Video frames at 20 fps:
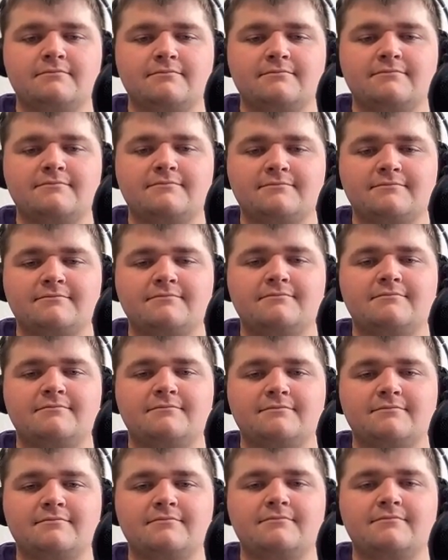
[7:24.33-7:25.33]

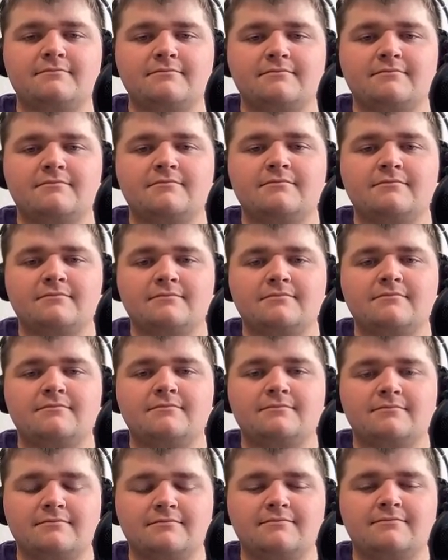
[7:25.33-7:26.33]

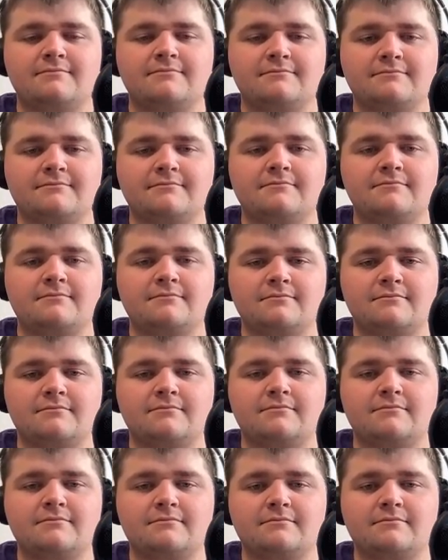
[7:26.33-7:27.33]

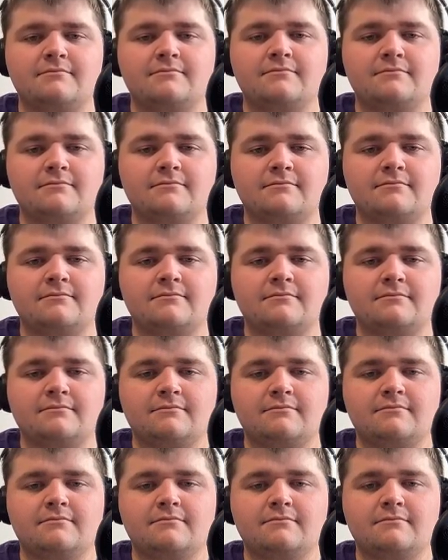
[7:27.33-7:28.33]
No words are spoken by the person on screen.